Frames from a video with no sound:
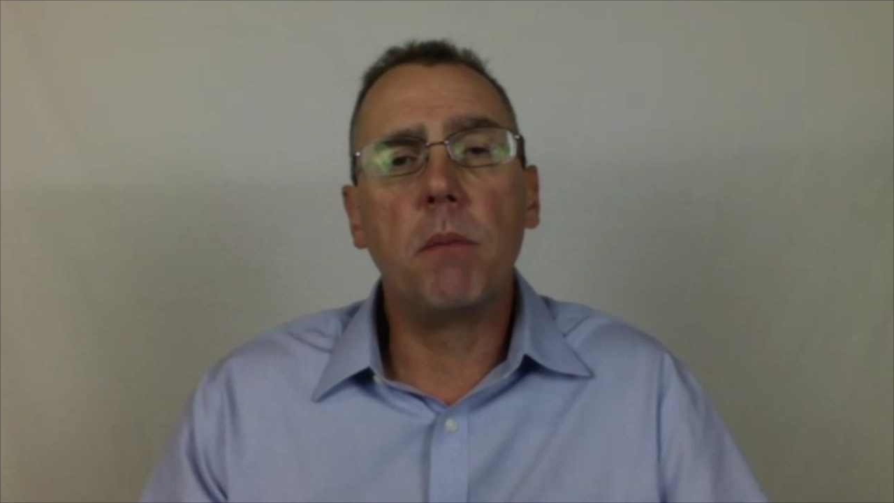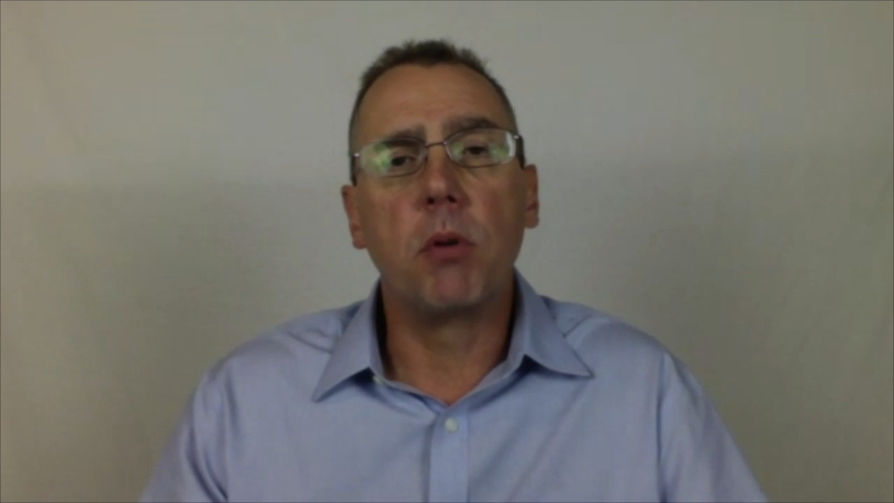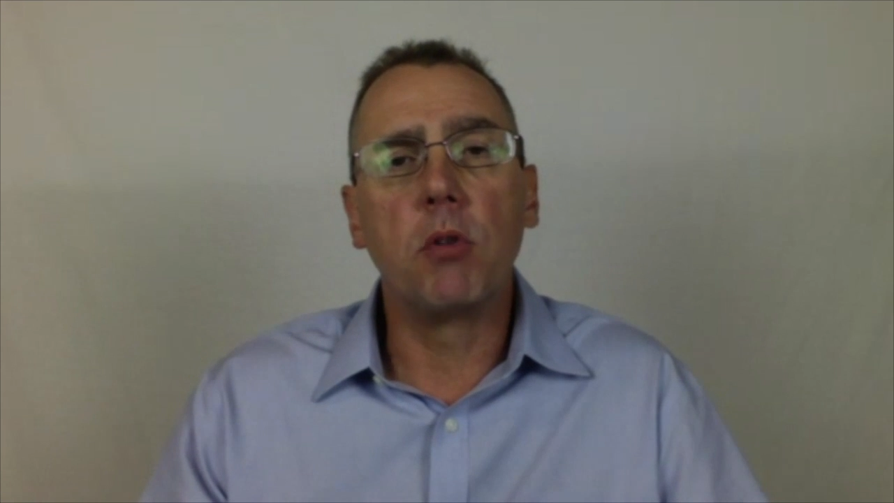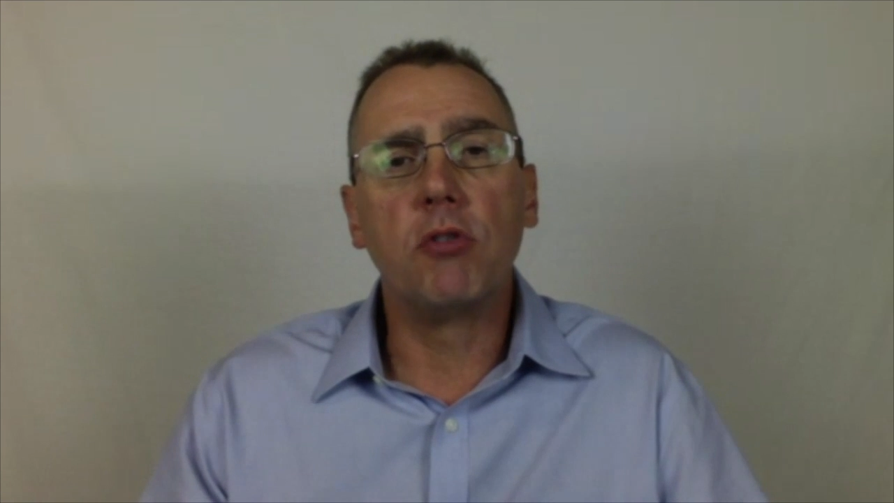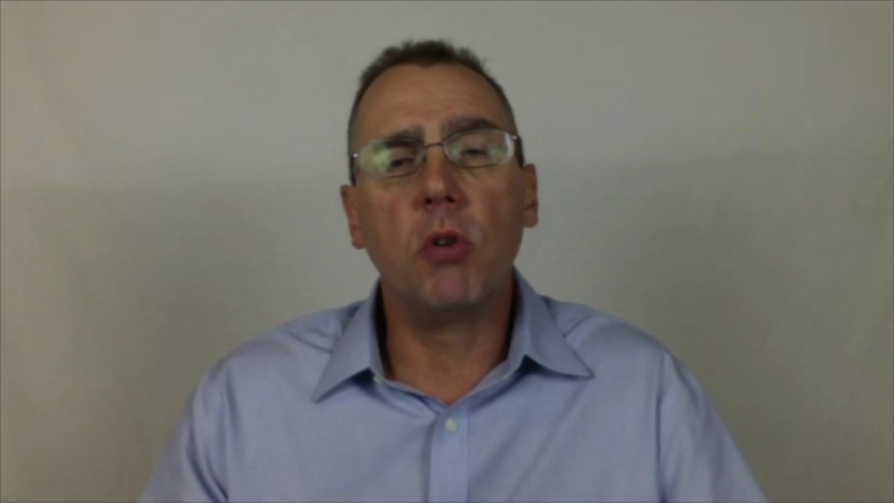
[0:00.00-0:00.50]

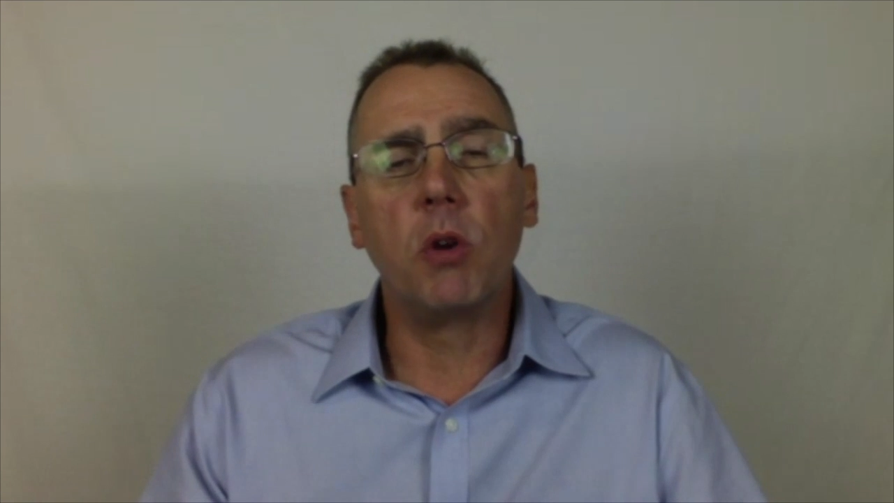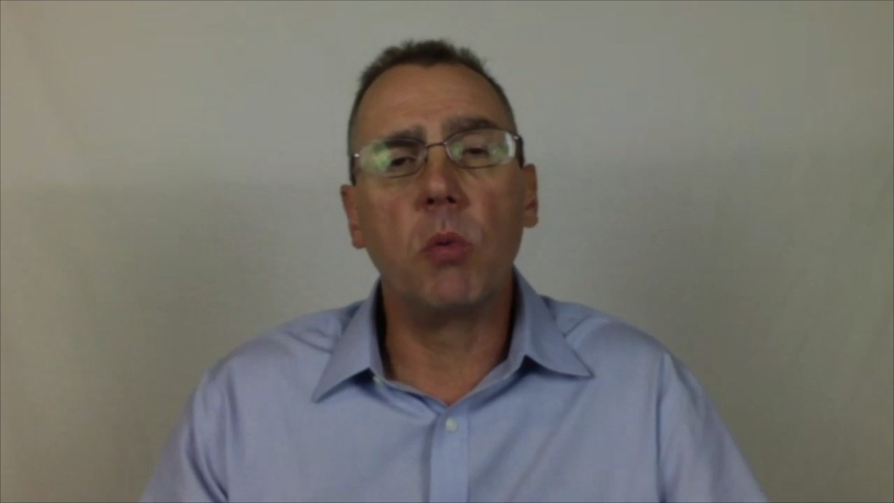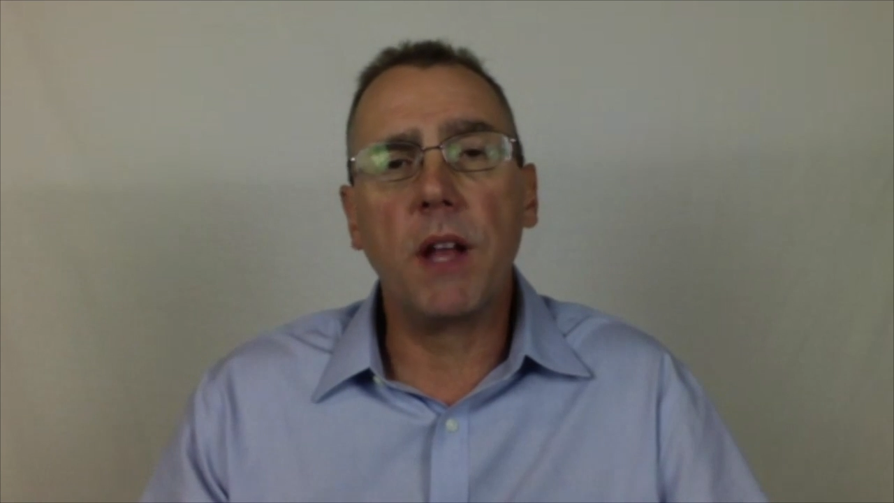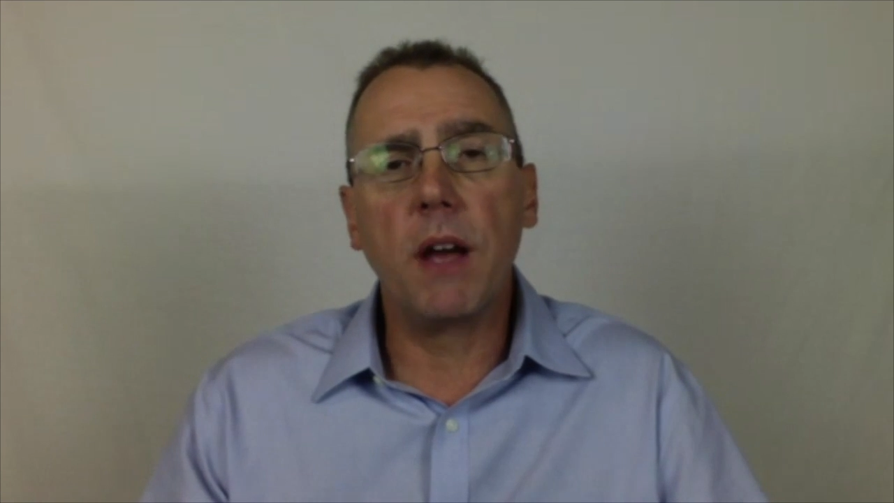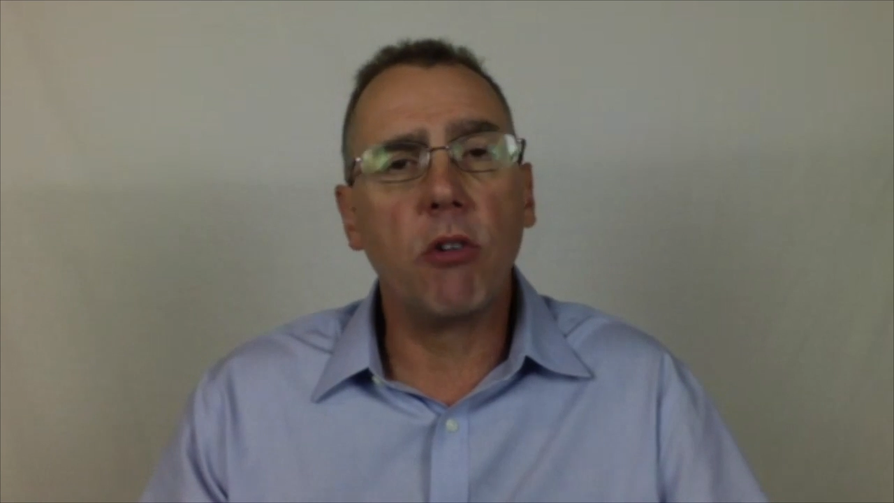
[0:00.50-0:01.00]
pursuing
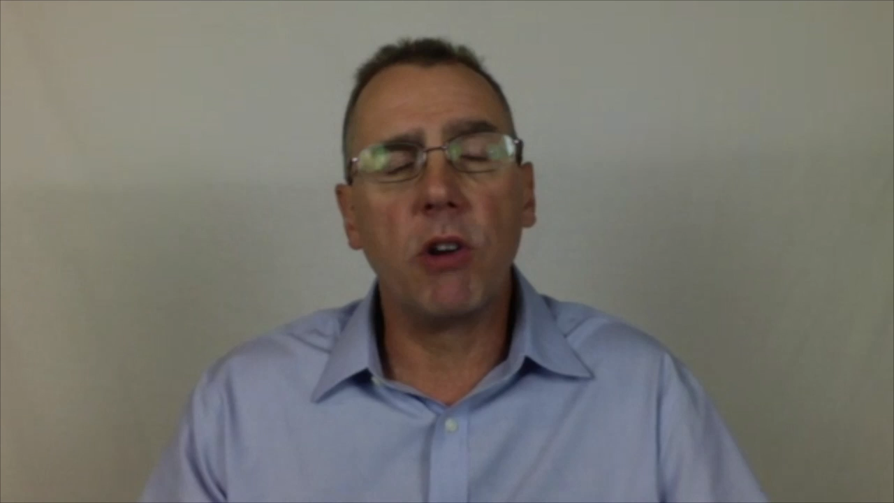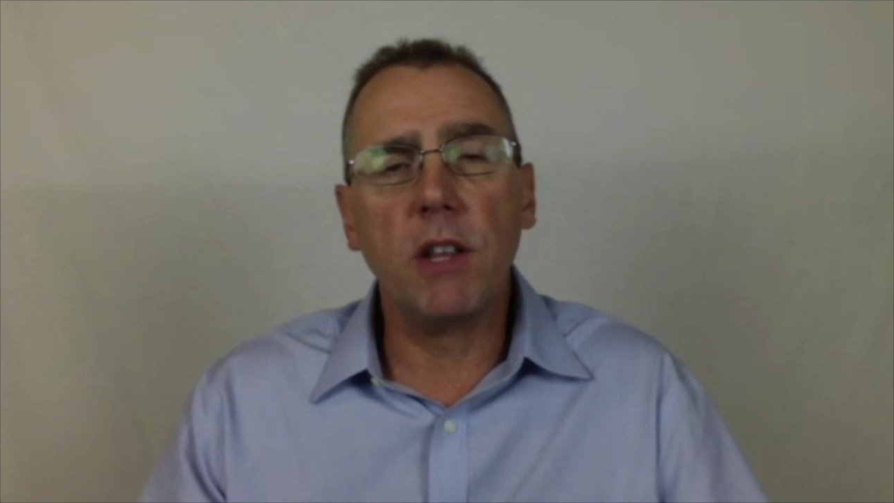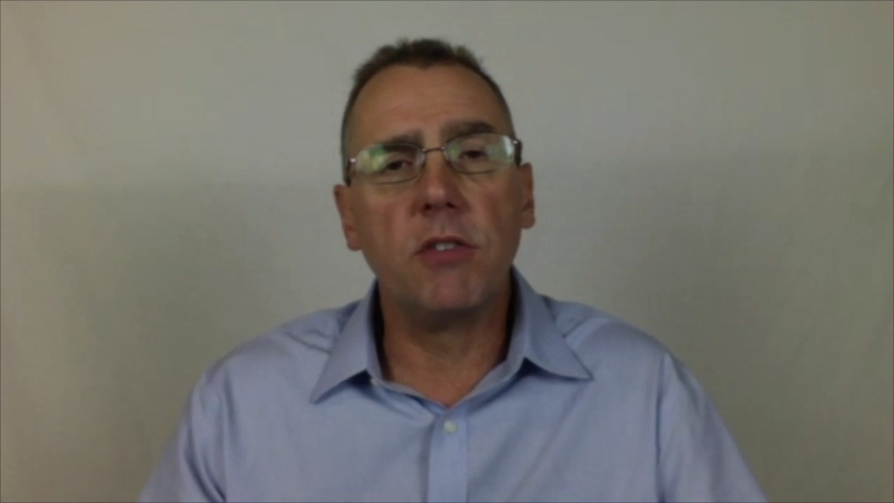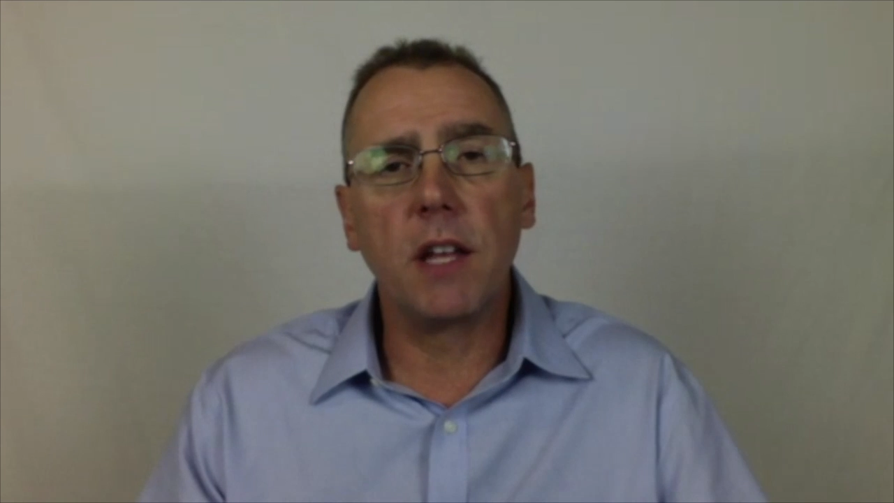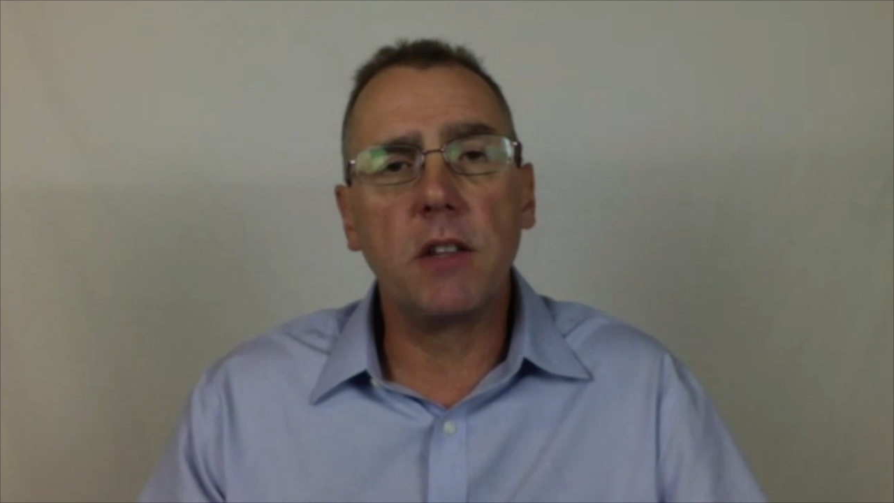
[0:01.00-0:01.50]
whatever it
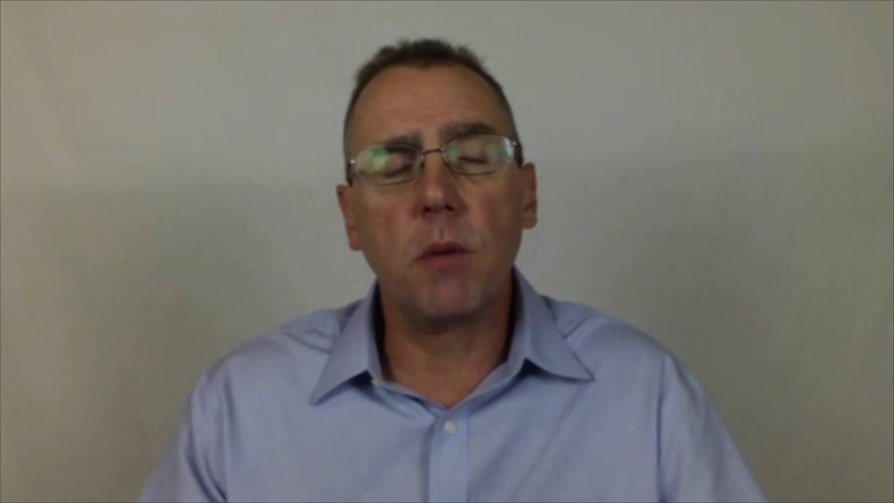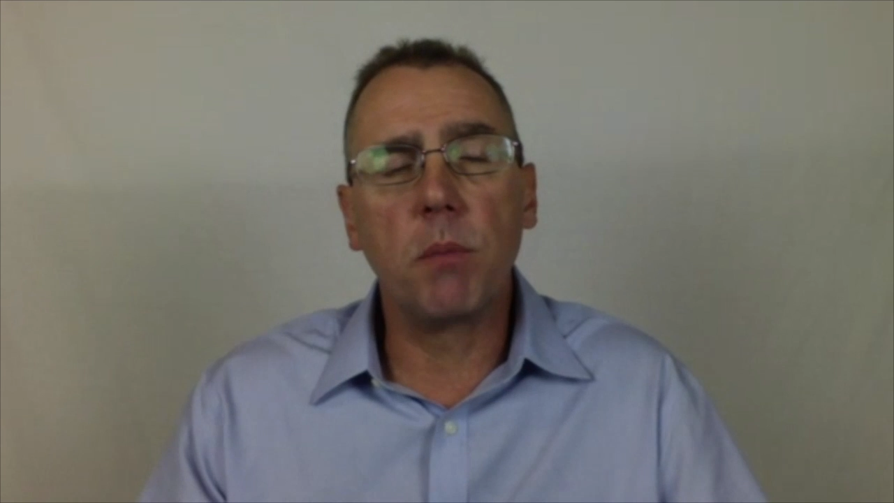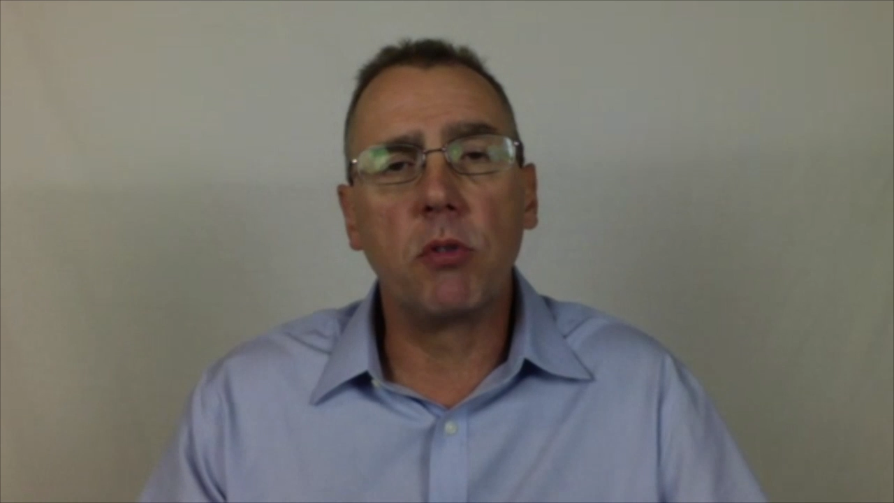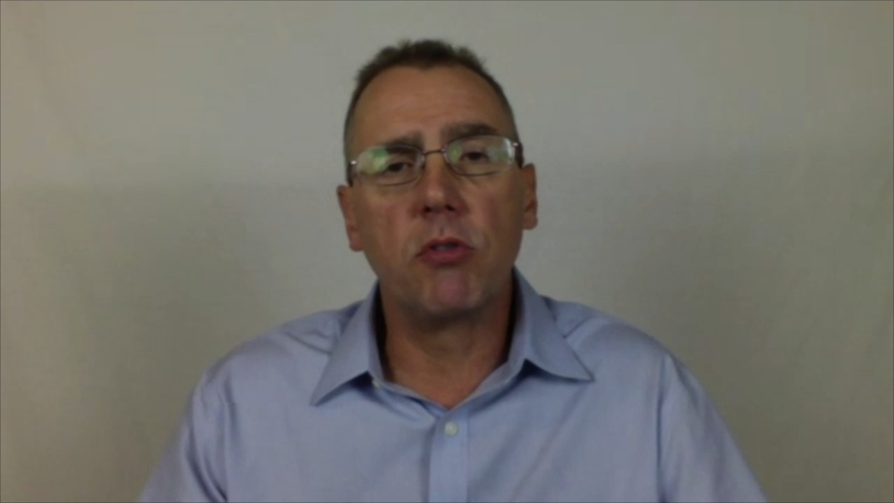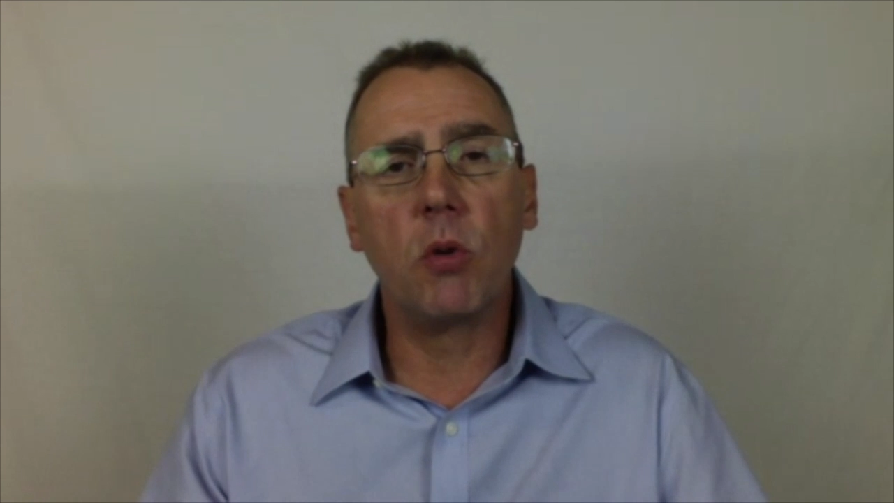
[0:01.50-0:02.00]
is that they're
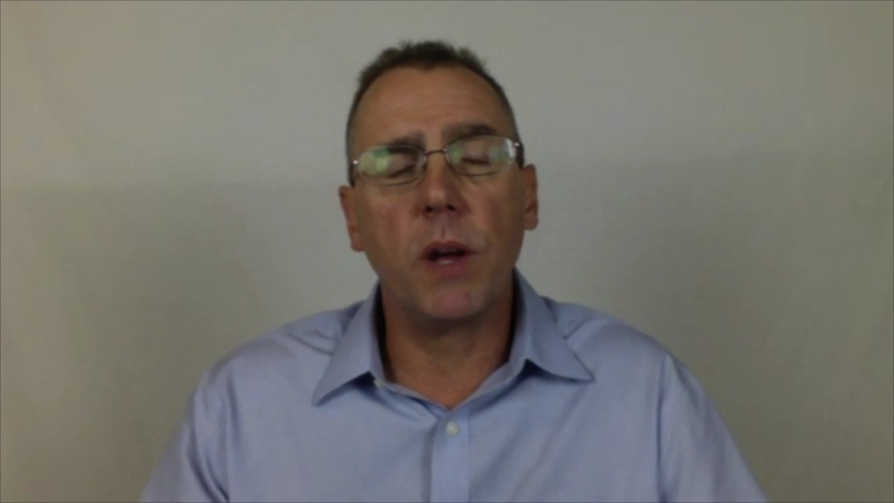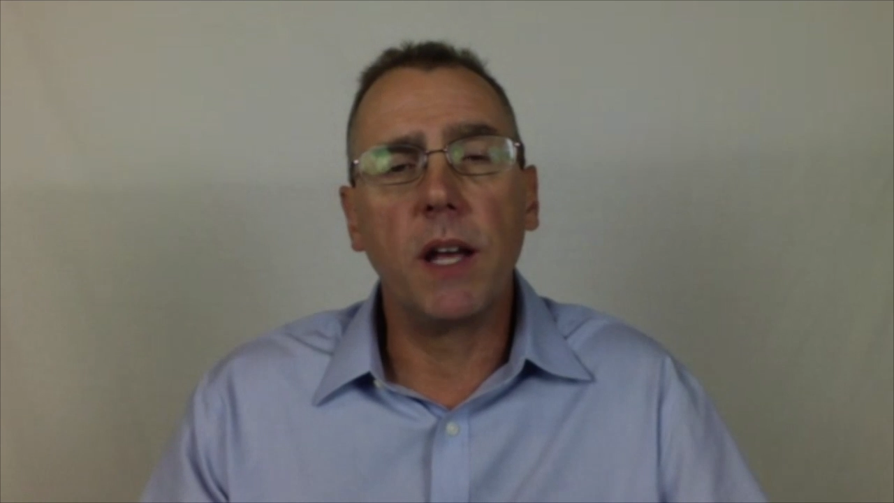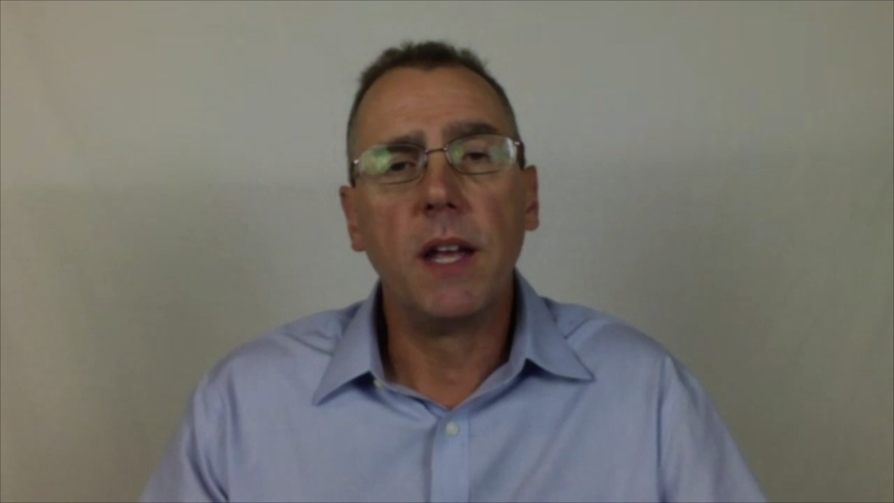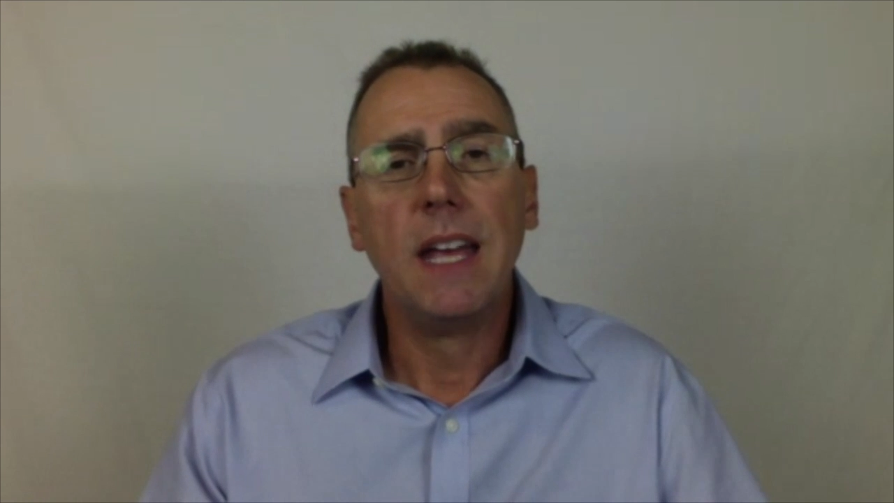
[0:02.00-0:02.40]
pursuing.